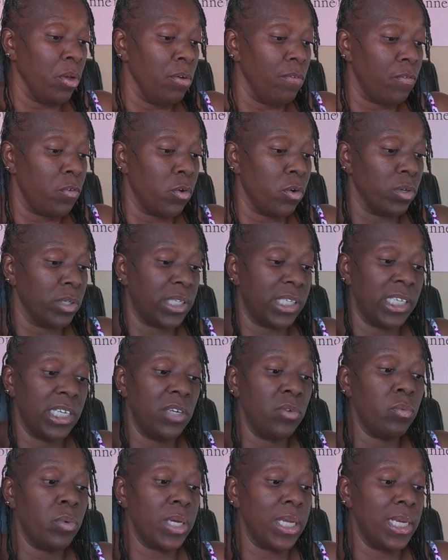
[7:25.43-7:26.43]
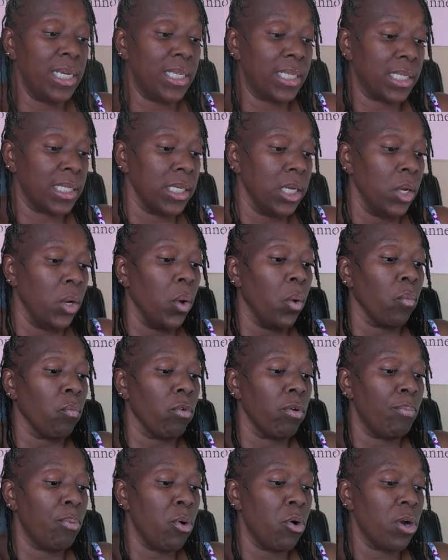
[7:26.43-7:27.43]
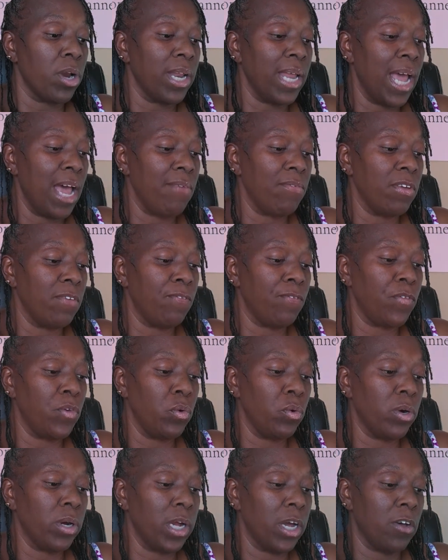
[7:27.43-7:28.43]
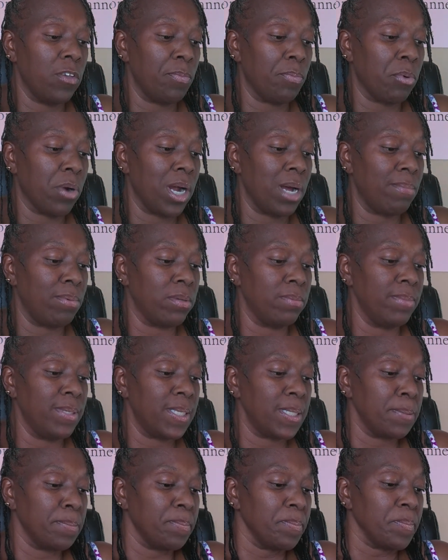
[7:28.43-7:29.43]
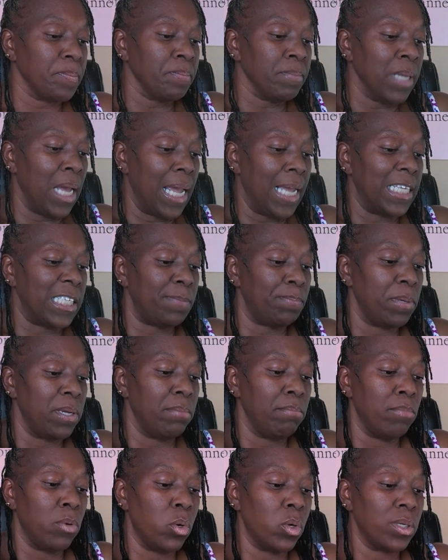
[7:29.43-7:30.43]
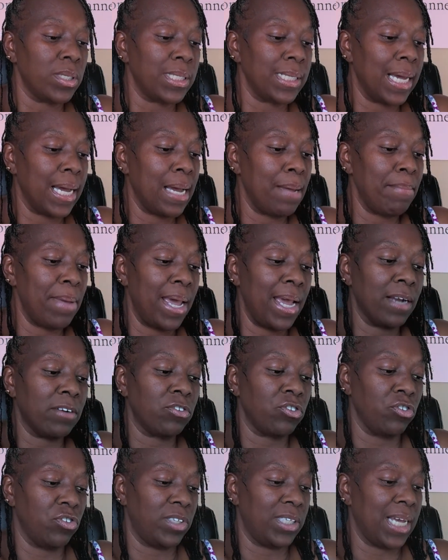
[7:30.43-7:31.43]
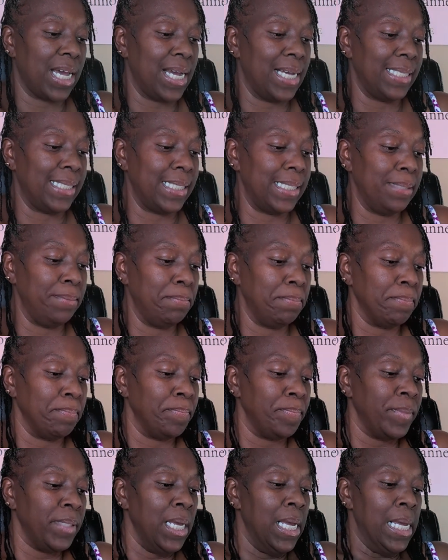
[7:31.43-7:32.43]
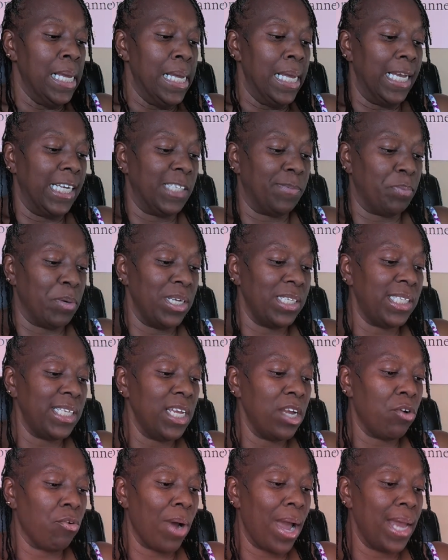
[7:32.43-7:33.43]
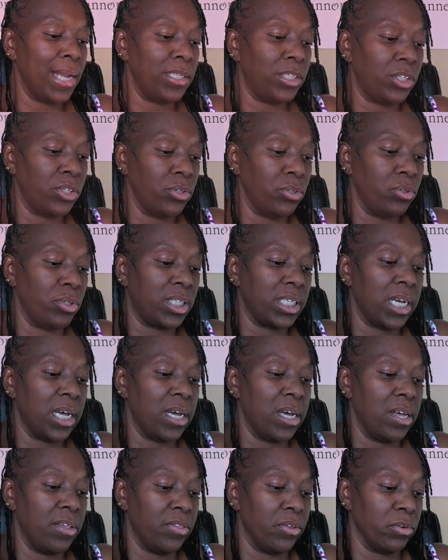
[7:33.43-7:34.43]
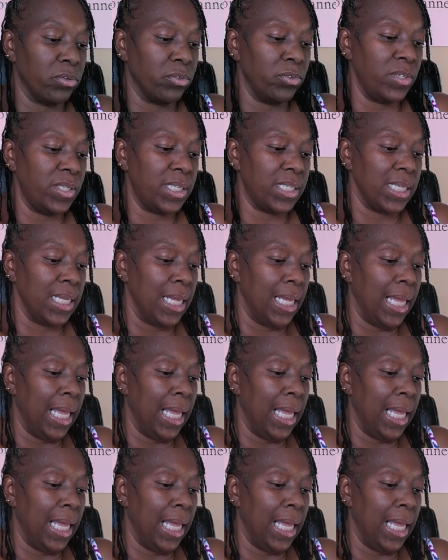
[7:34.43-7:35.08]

for 10 weeks reported having fewer health problems and spent more time exercising. Expressing gratitude to others